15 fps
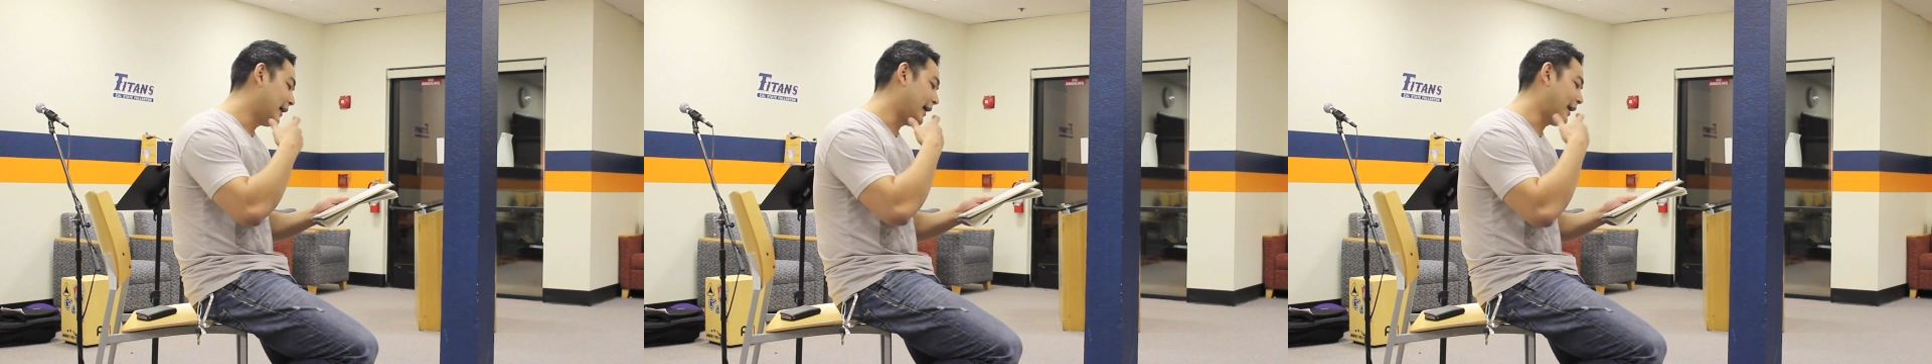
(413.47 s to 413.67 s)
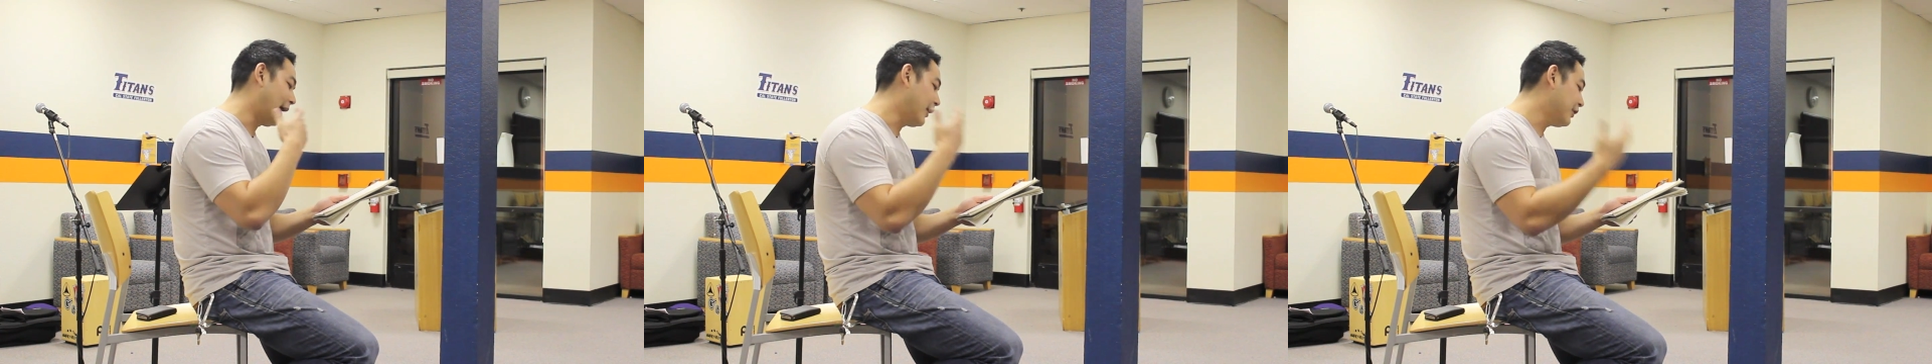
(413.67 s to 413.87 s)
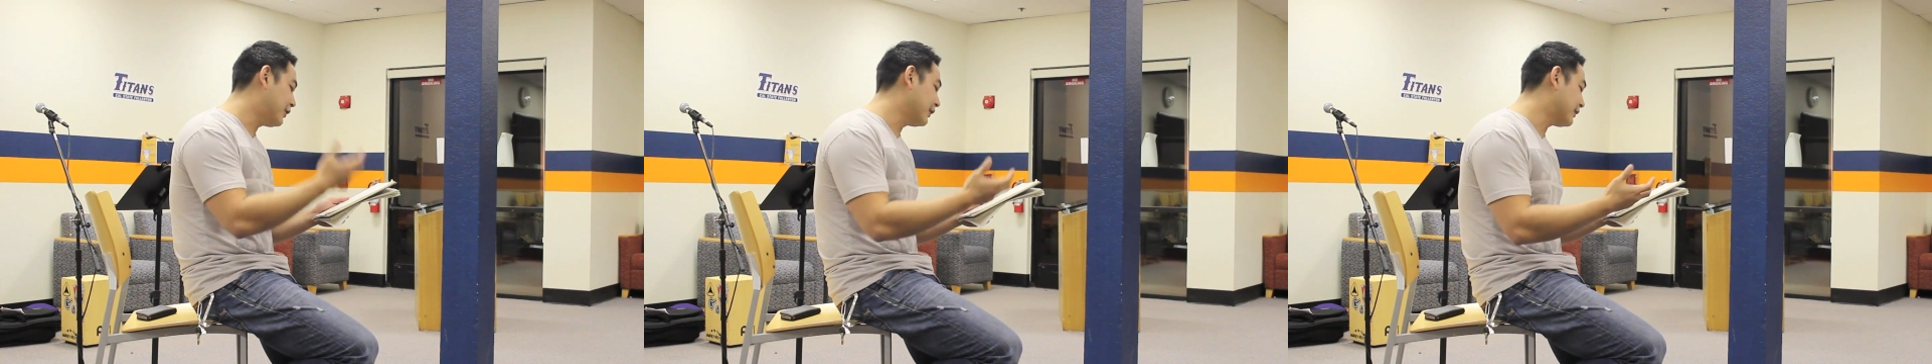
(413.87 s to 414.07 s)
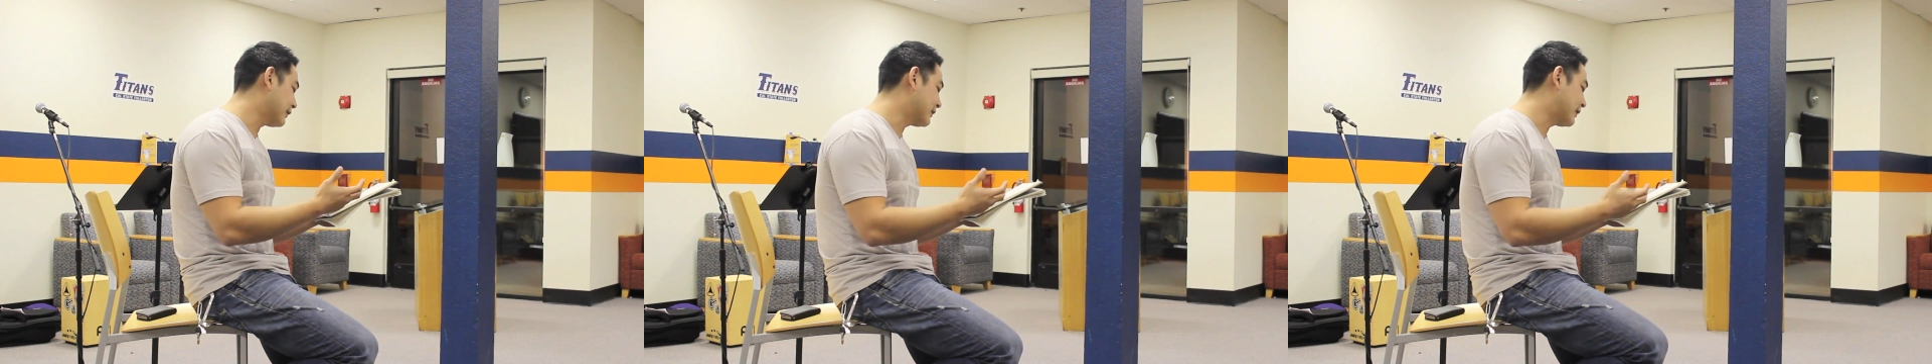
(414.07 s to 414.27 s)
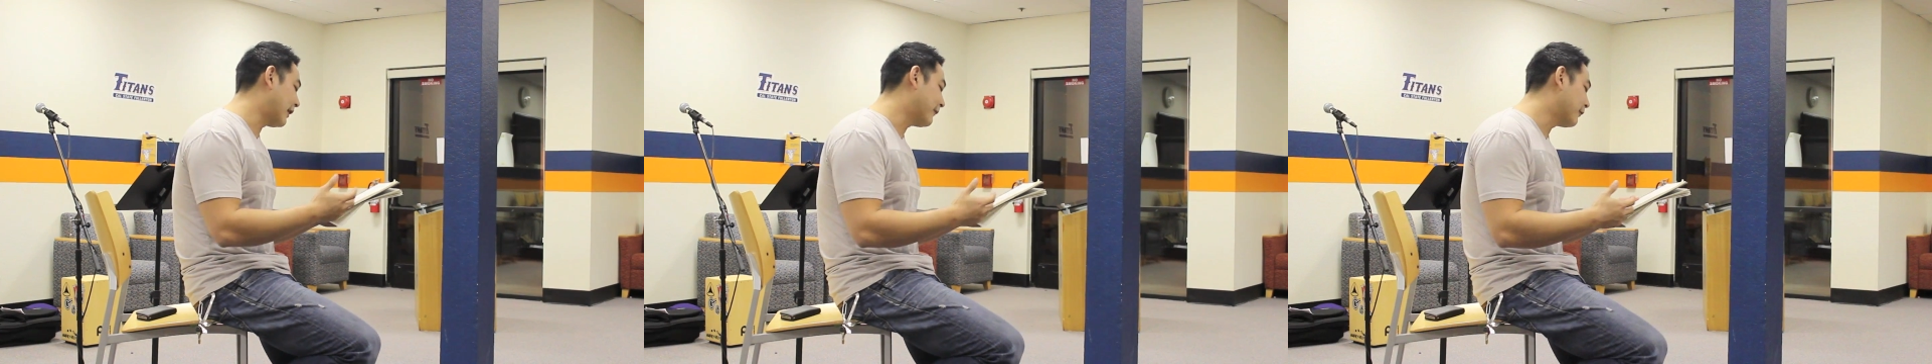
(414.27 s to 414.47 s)
And how you can
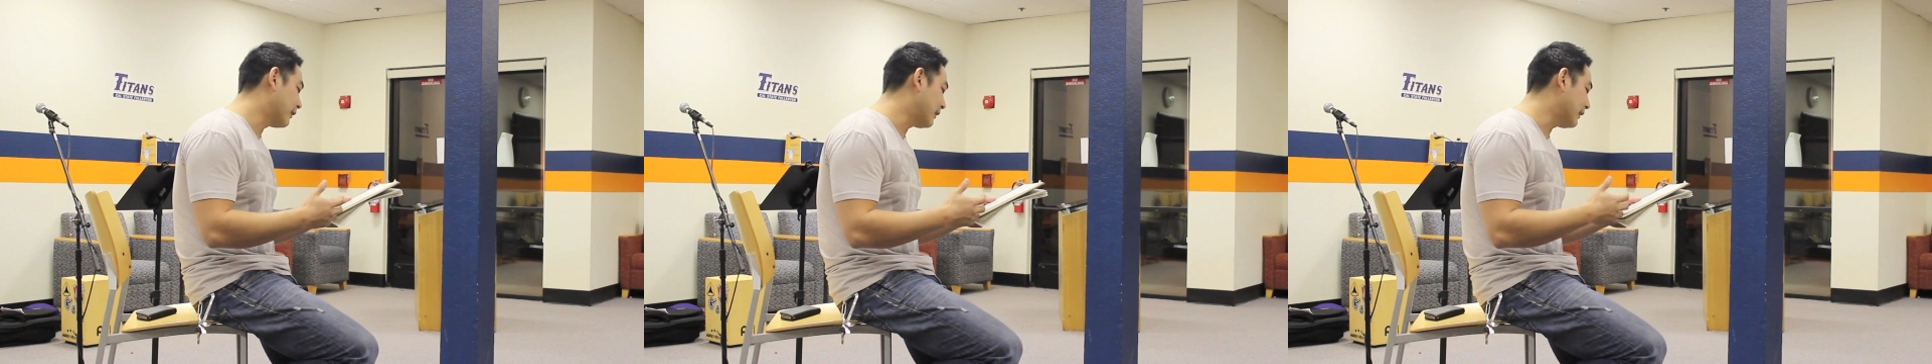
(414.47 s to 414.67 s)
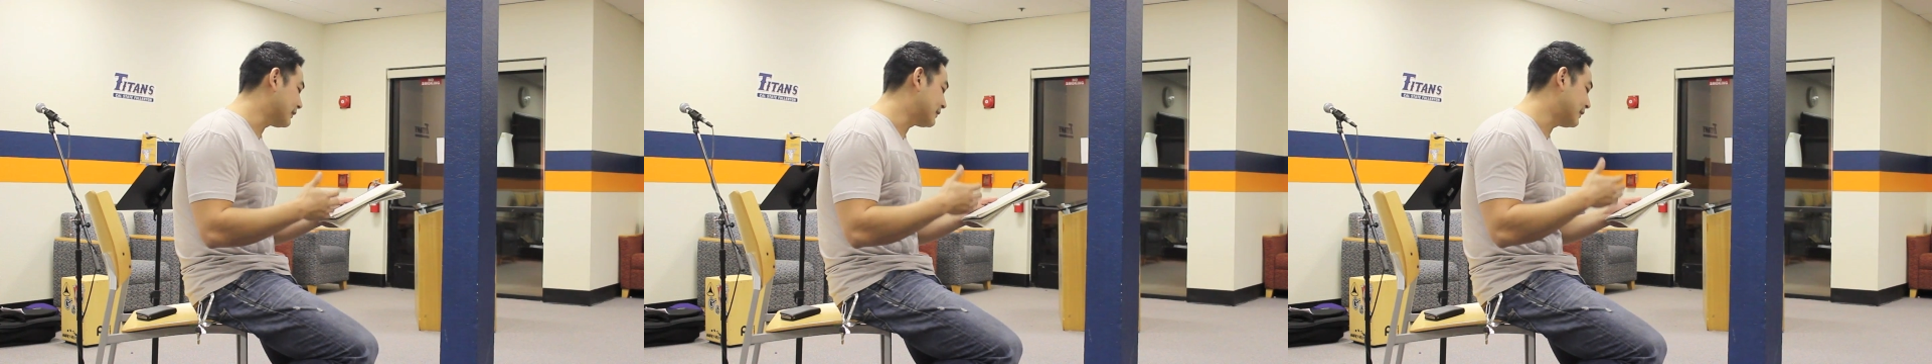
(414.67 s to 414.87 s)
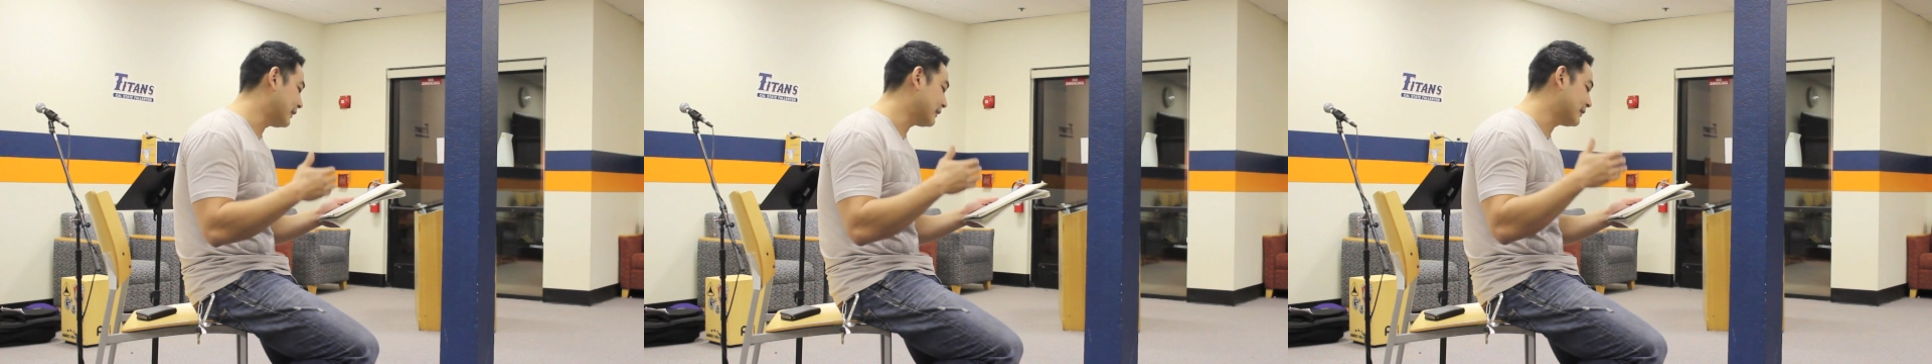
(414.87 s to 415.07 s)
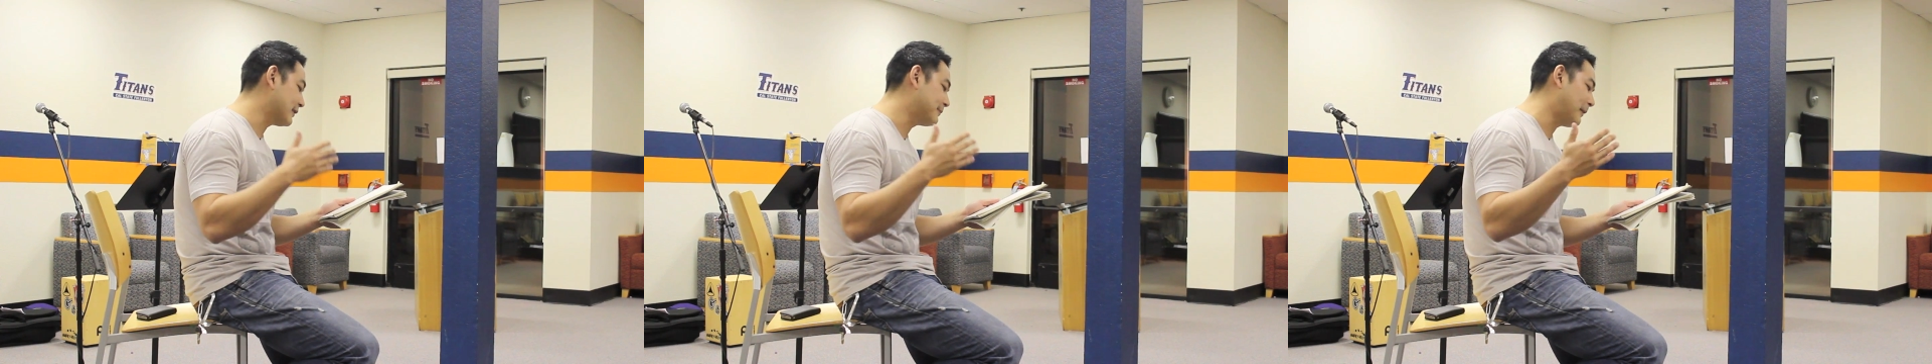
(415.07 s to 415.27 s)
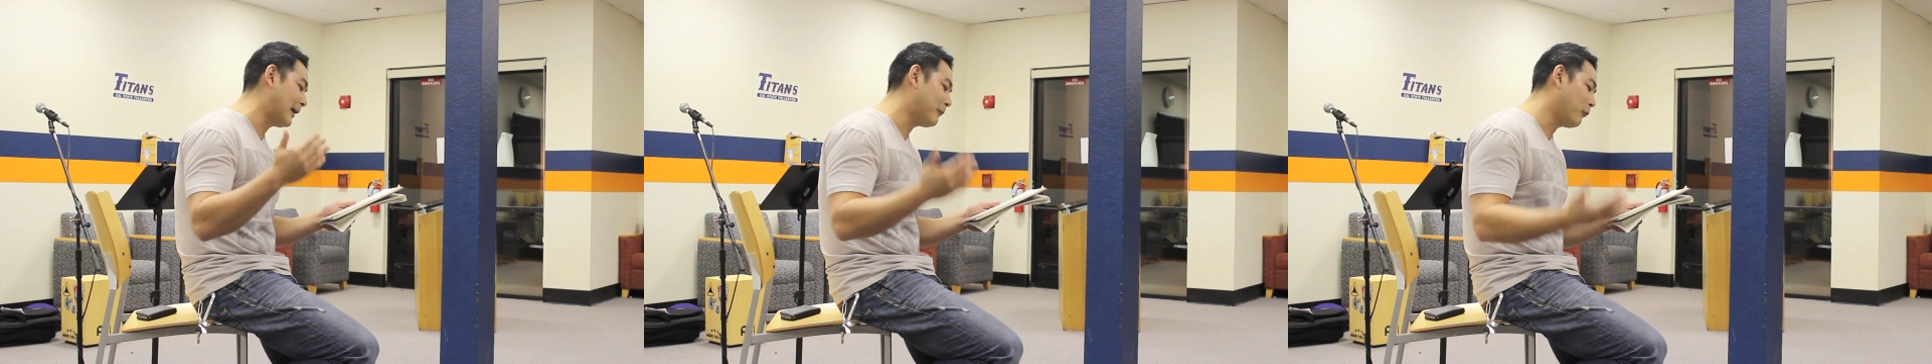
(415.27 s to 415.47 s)
discover these things
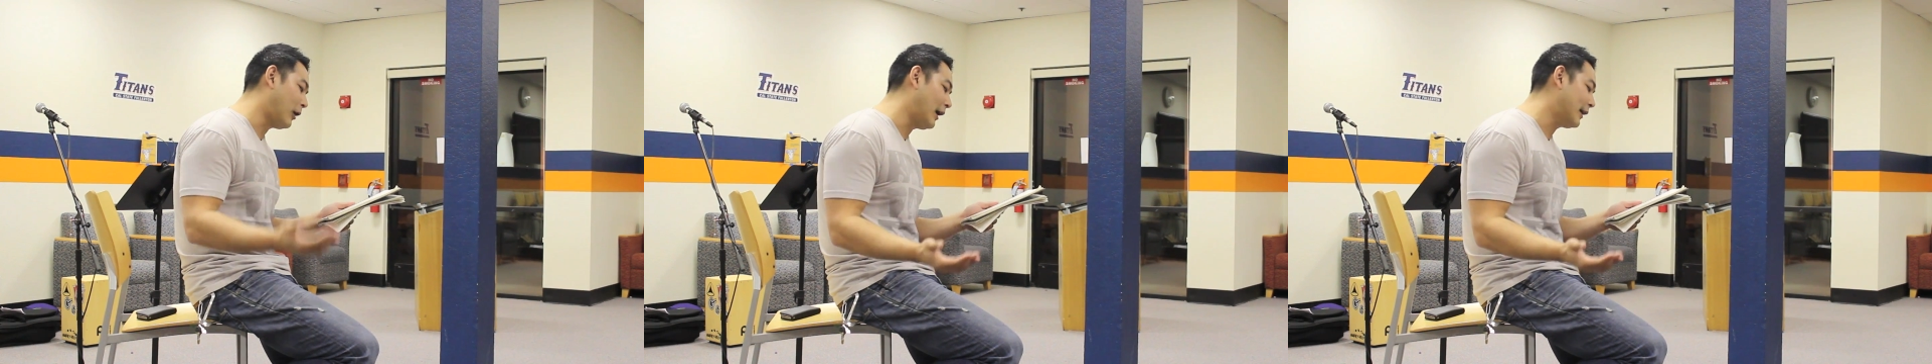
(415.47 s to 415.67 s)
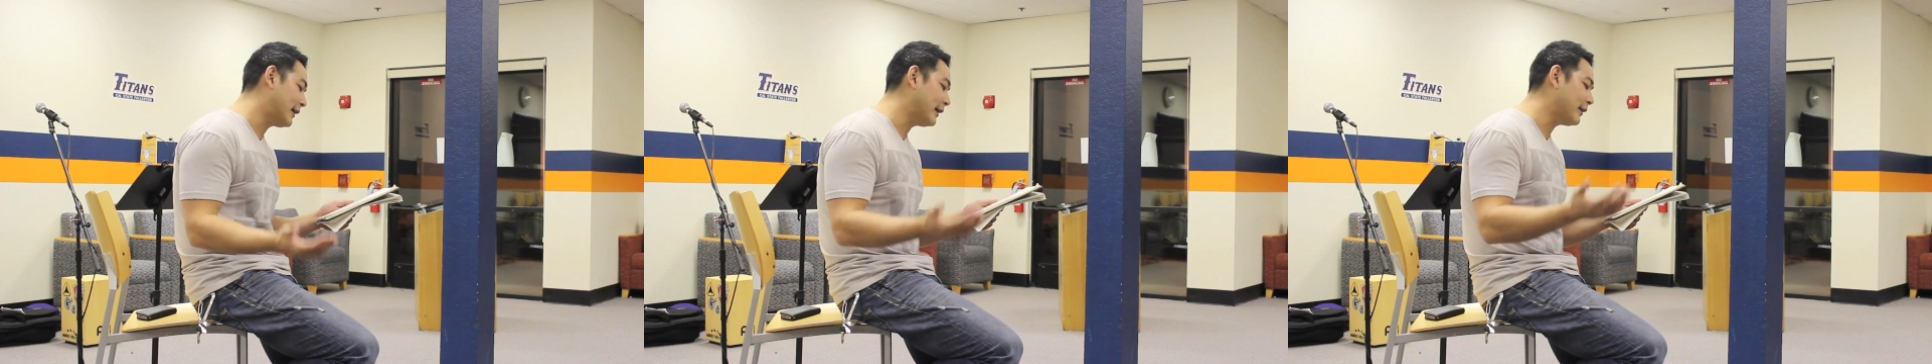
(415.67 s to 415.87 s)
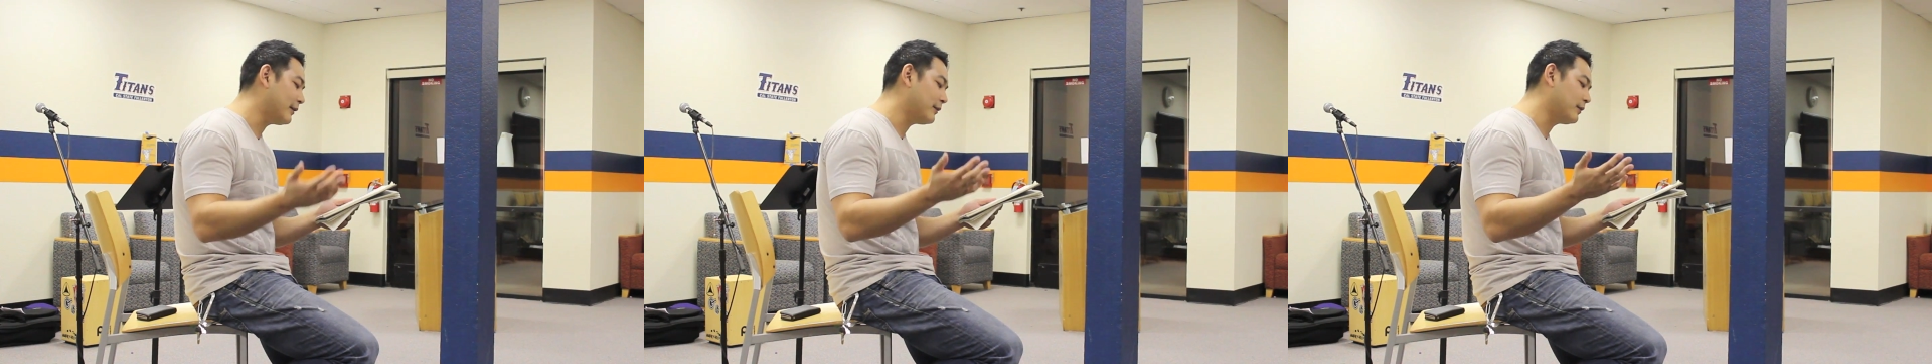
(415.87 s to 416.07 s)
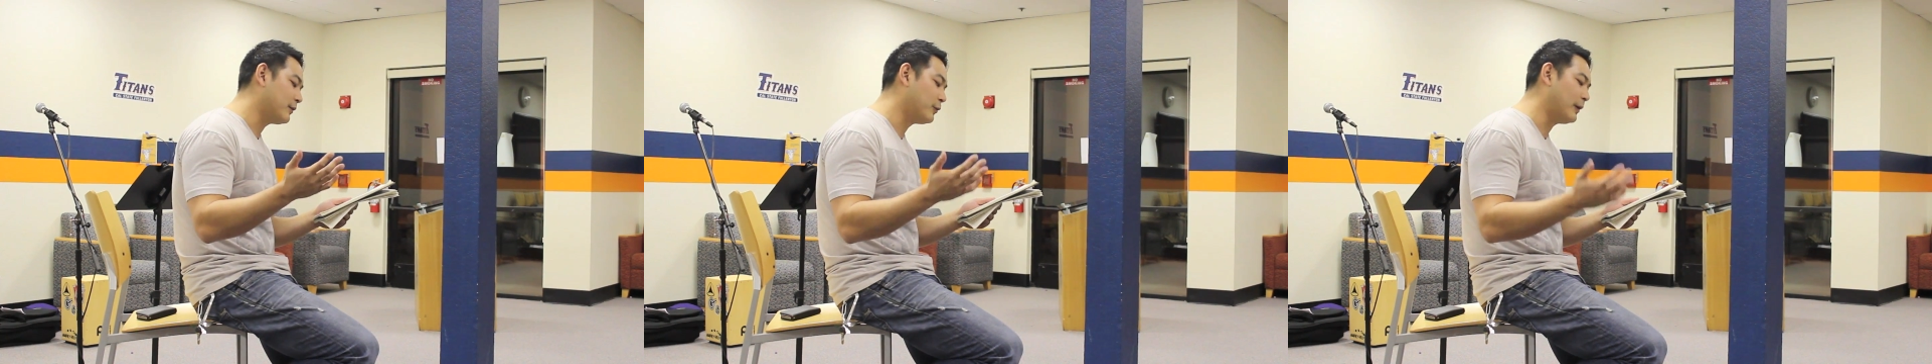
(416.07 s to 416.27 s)
is by walking